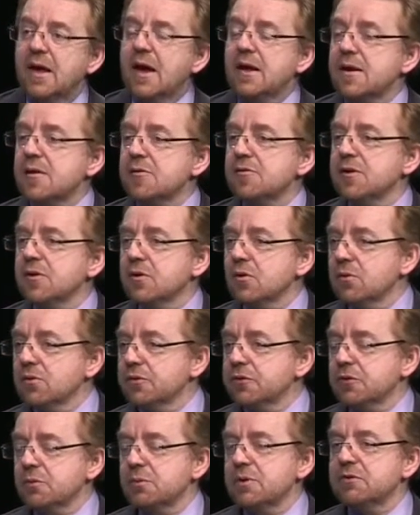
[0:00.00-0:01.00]
And I think
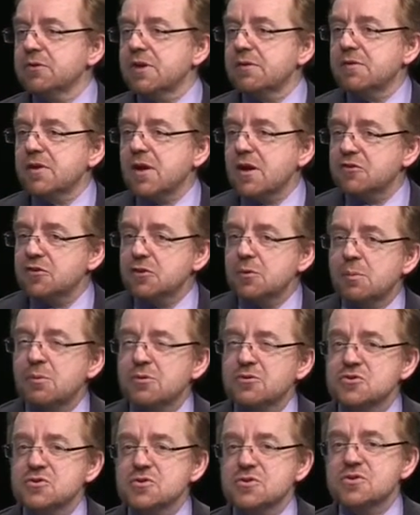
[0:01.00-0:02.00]
also it's giving us an
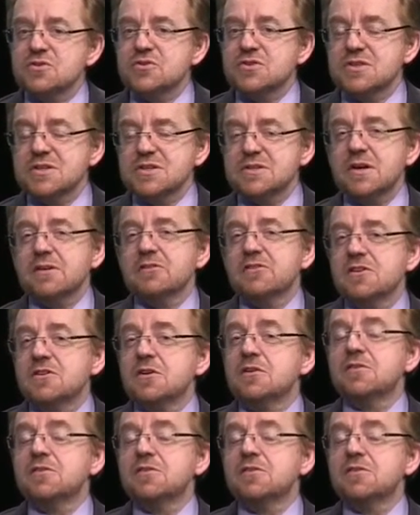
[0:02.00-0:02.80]
opportunity to actually